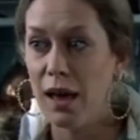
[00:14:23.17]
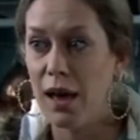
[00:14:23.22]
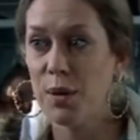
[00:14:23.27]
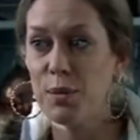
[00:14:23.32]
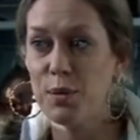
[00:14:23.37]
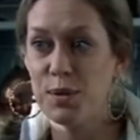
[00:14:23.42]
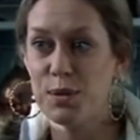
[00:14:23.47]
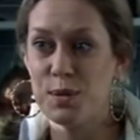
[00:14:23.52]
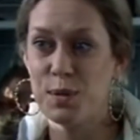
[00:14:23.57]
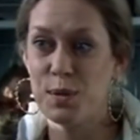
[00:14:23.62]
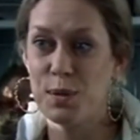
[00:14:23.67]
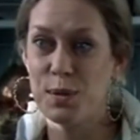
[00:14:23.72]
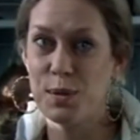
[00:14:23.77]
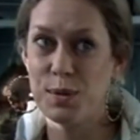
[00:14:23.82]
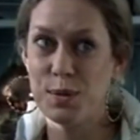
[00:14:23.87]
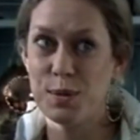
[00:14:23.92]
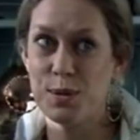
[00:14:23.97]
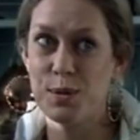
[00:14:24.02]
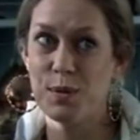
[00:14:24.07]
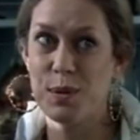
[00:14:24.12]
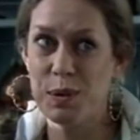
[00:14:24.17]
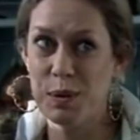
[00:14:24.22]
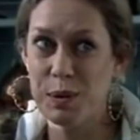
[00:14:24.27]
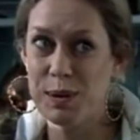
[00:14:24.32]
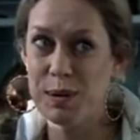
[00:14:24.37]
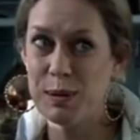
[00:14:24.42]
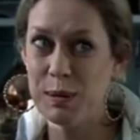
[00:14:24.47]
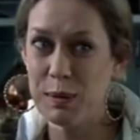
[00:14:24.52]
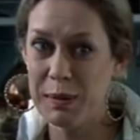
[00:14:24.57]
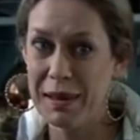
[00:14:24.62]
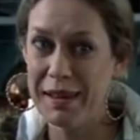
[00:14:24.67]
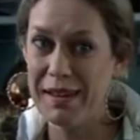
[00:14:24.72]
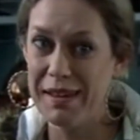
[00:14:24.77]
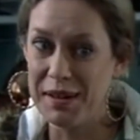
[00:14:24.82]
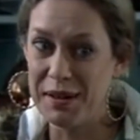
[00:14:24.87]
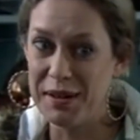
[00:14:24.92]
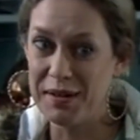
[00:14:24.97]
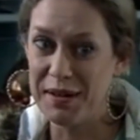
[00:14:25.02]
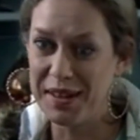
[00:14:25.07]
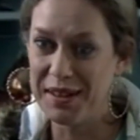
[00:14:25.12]
I was worried you were going to be
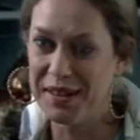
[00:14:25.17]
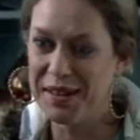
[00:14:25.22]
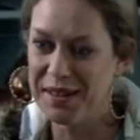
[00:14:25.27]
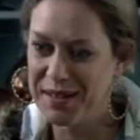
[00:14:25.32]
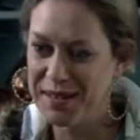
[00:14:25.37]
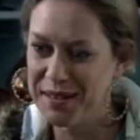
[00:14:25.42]
angry.